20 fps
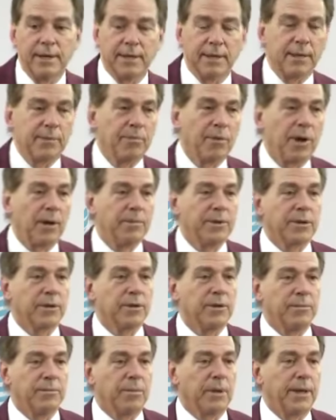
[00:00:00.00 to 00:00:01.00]
they probably
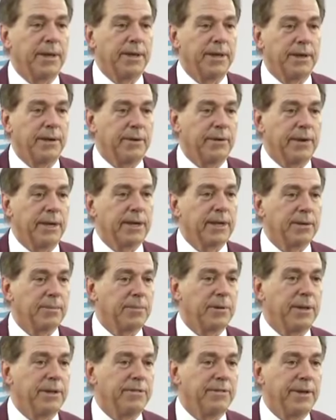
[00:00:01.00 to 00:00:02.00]
couldn't play here and they could
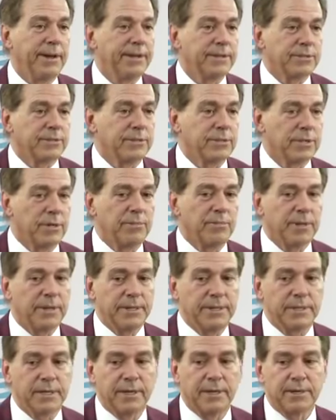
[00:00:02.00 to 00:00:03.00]
play faster
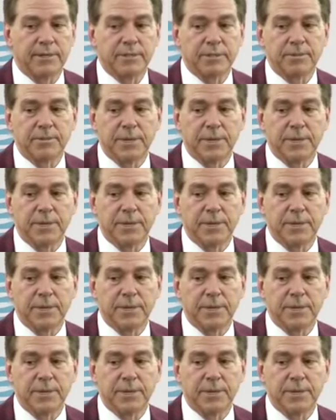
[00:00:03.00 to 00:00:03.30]
someplace else.